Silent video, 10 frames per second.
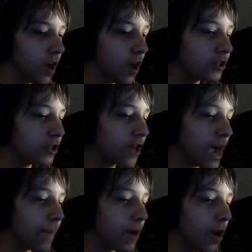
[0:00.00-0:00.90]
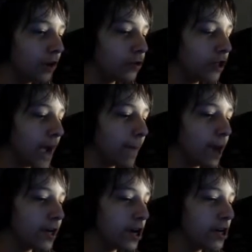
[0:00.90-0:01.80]
Oh, you stabbed
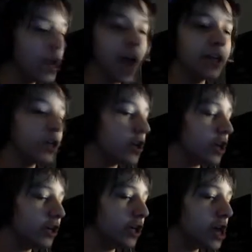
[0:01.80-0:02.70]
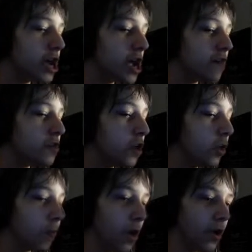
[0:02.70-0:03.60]
my kidney? I didn't need that, I have
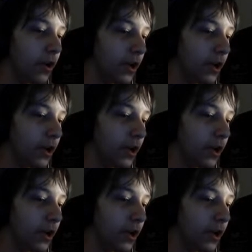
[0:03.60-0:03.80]
another one.